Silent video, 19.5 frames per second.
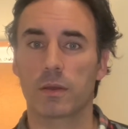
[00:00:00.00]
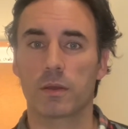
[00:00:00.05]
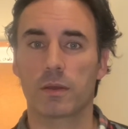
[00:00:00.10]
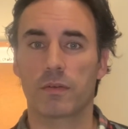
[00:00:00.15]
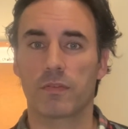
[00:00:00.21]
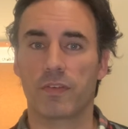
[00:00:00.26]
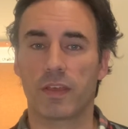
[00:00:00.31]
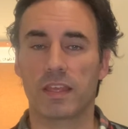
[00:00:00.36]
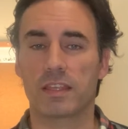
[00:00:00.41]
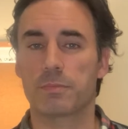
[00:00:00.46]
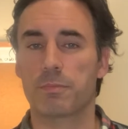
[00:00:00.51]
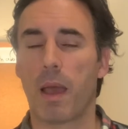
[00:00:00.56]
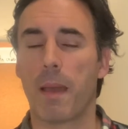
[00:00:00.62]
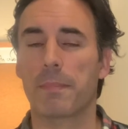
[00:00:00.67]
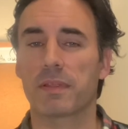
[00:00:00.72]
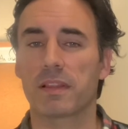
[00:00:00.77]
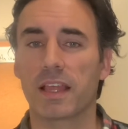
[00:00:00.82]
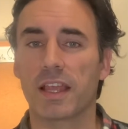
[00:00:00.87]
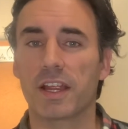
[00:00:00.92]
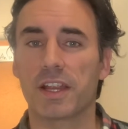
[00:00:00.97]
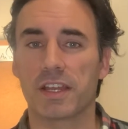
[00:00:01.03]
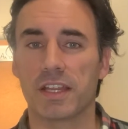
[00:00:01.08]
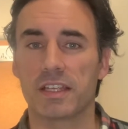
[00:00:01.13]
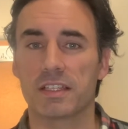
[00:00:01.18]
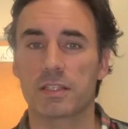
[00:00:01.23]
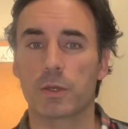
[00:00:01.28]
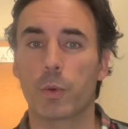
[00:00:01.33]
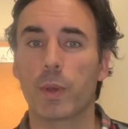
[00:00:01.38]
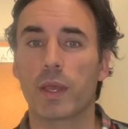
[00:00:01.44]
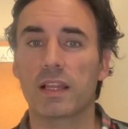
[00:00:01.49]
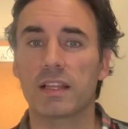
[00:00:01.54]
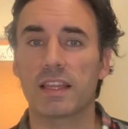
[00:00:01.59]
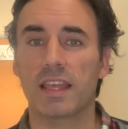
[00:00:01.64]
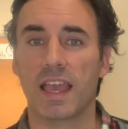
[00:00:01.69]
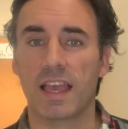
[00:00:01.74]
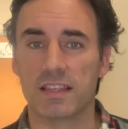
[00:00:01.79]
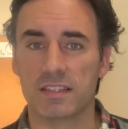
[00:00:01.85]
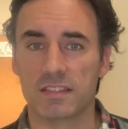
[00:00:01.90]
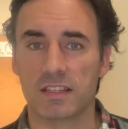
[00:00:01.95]
his popularity is quickly
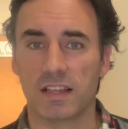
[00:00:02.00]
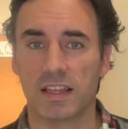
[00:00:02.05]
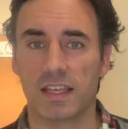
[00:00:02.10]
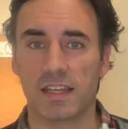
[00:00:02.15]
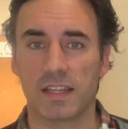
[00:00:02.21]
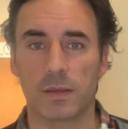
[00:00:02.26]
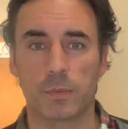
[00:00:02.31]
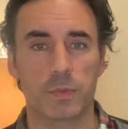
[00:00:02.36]
escalating.